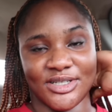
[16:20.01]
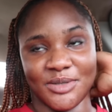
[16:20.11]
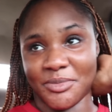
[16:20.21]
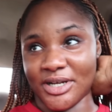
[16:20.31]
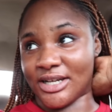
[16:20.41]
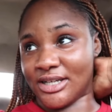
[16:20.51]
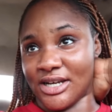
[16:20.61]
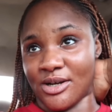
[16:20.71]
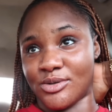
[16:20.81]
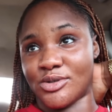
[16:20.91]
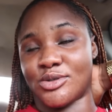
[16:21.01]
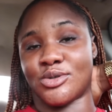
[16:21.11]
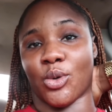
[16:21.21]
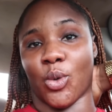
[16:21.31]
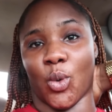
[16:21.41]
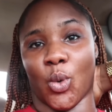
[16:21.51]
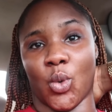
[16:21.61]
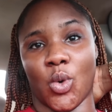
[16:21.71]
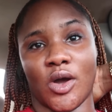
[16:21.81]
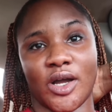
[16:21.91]
bank now,
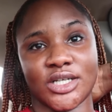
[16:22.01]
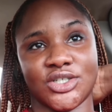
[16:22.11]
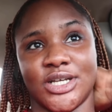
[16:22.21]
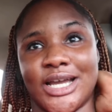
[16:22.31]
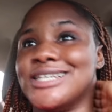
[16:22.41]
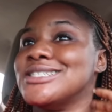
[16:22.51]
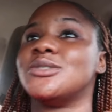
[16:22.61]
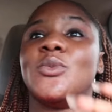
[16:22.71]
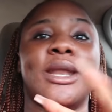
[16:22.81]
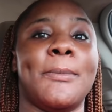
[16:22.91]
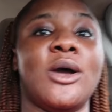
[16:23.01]
so I'll catch you guys when I'm